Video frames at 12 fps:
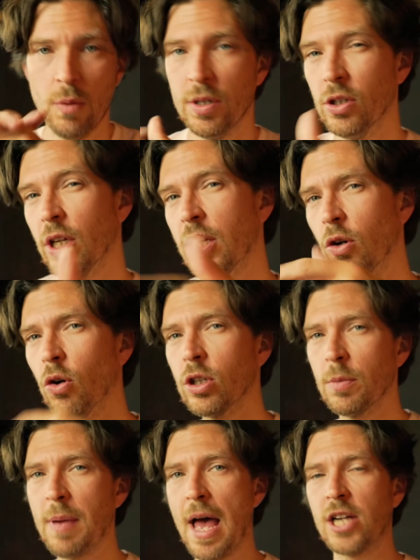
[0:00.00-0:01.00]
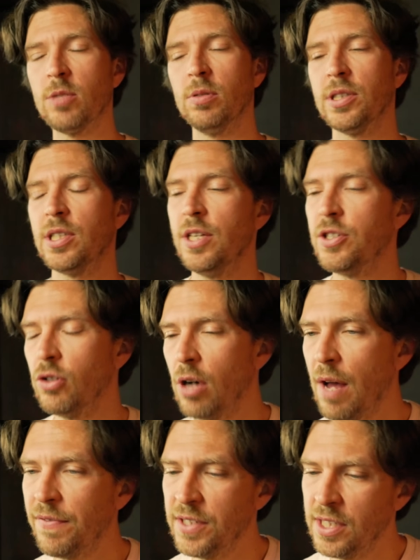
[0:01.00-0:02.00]
when you look at older patchable synths, you'll
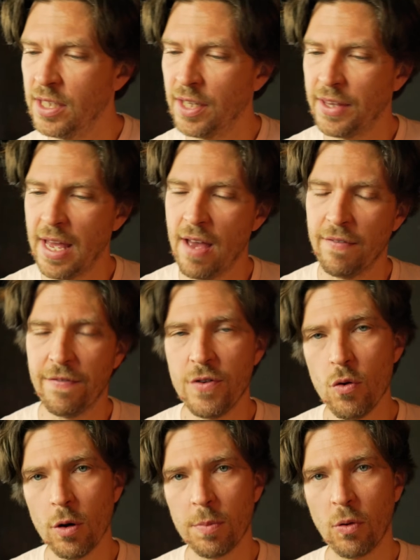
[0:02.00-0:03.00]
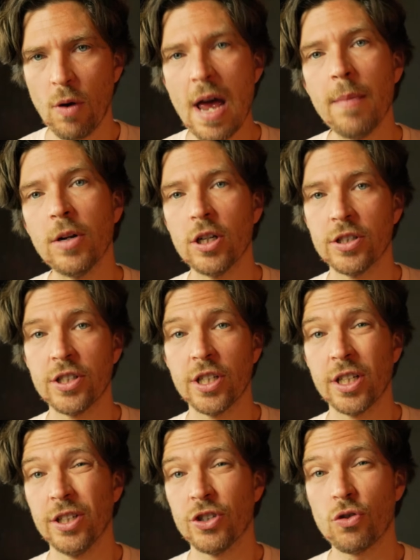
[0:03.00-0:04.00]
often see that they have fewer parameters
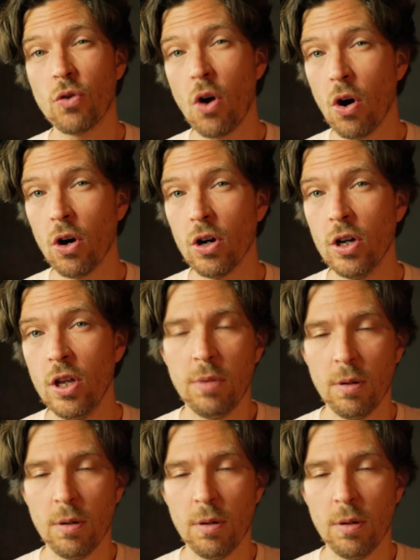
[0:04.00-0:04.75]
to control,